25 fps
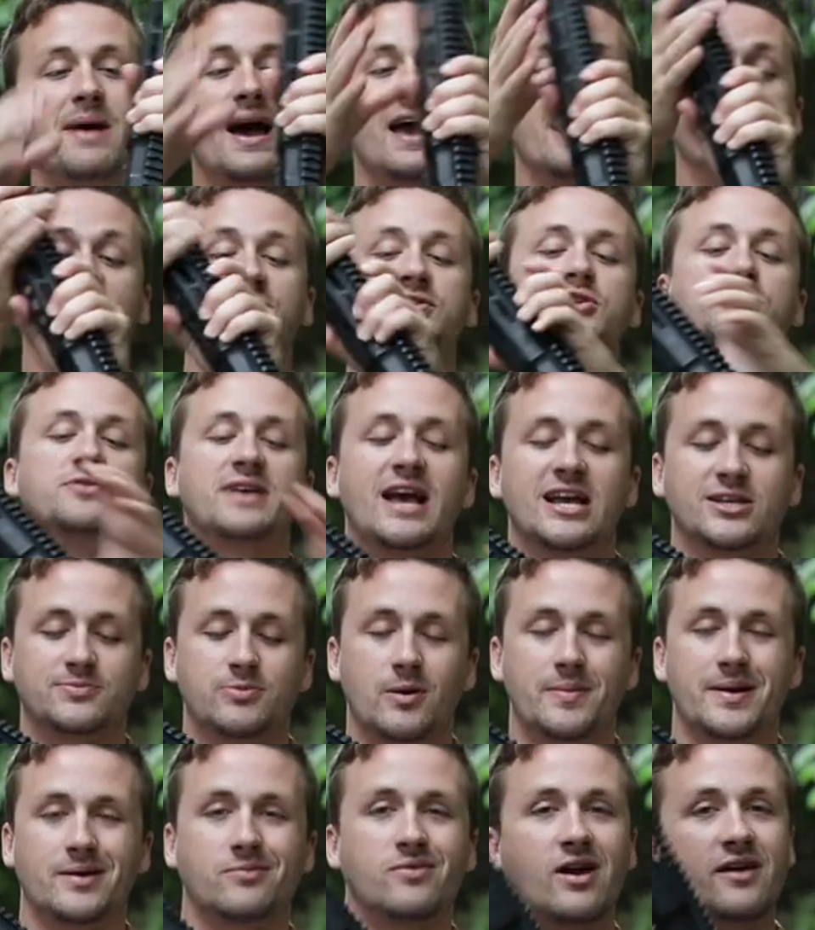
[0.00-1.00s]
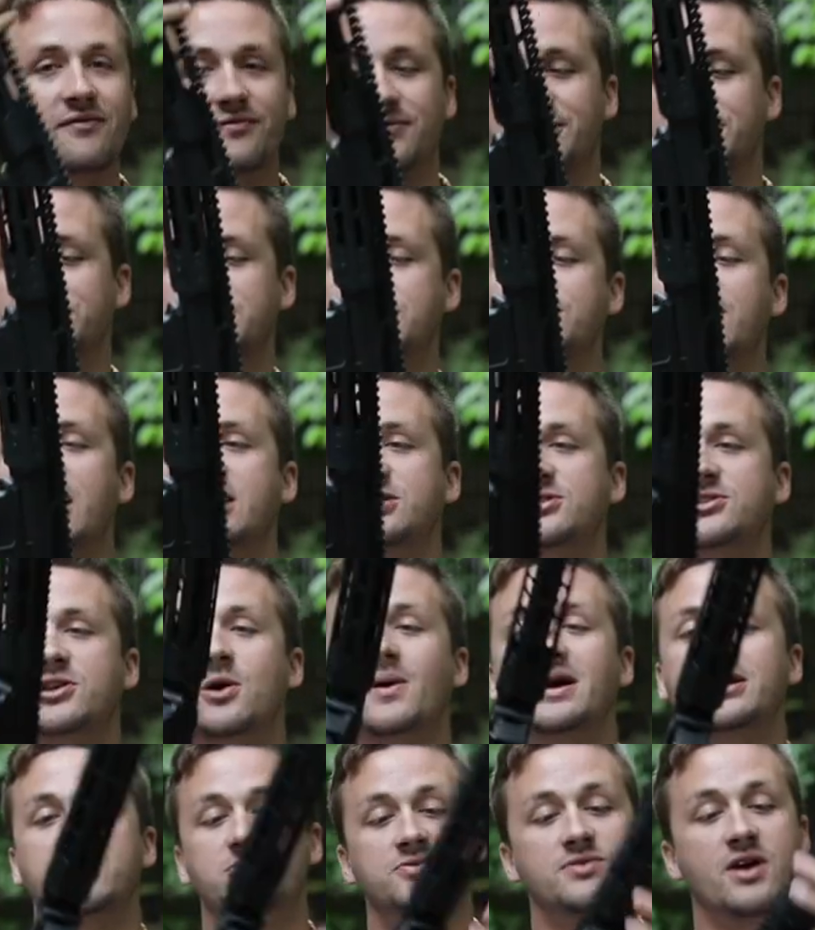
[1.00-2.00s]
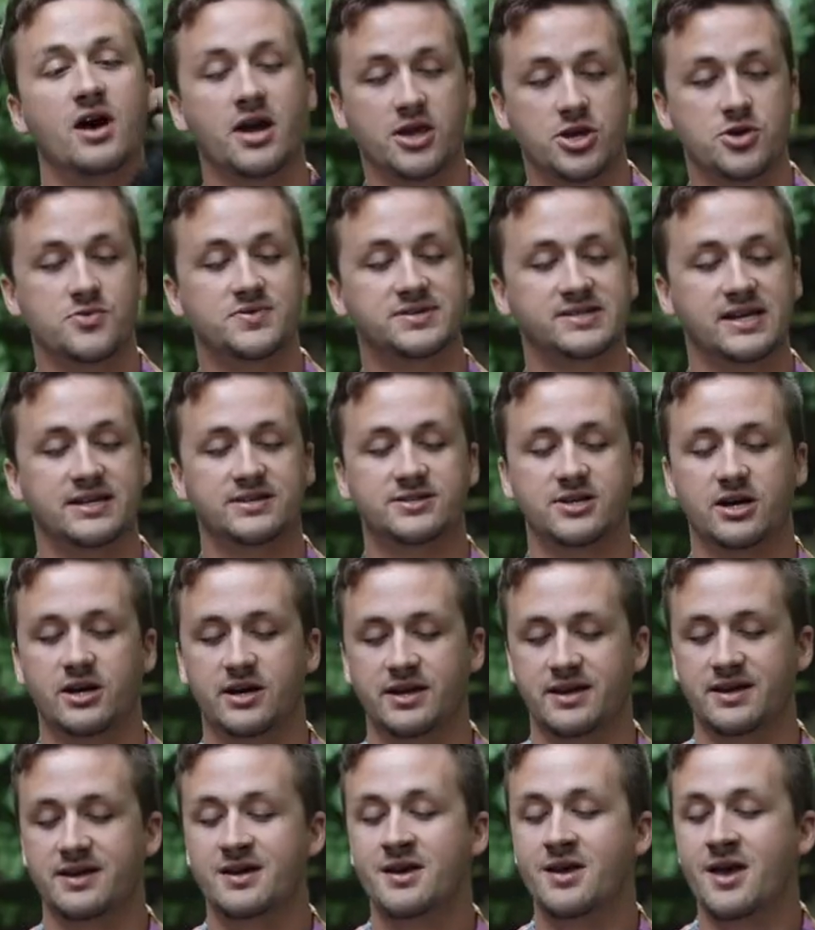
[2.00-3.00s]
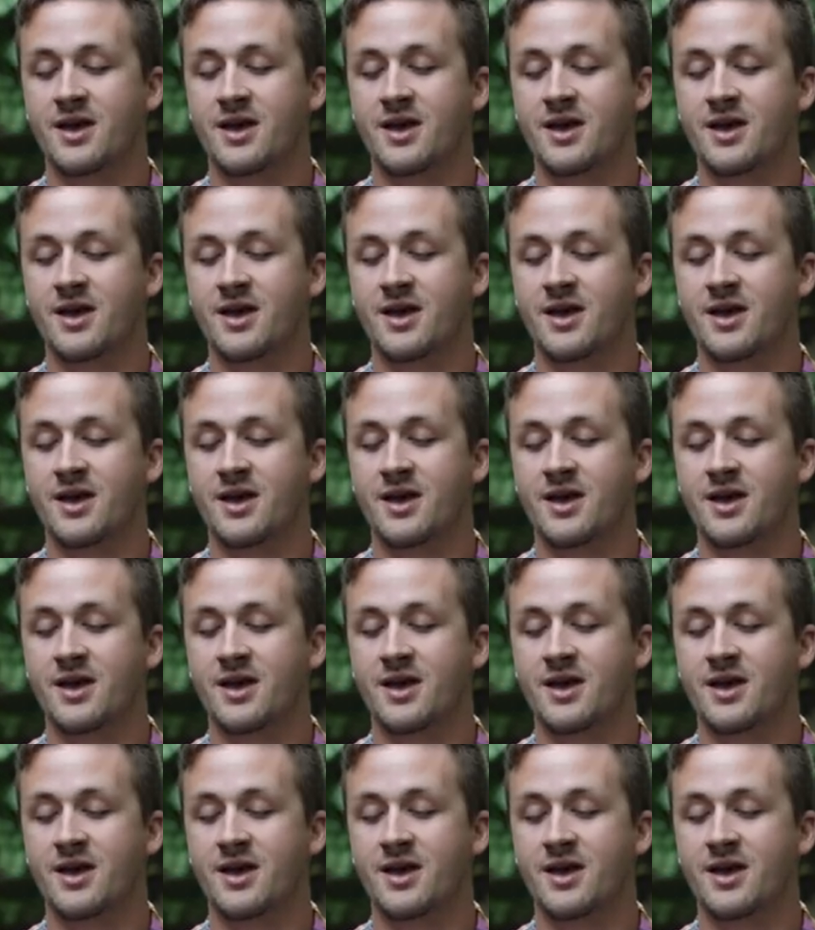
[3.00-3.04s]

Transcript: I have 2 gas blowback rifles. You guys know I do not use a ton.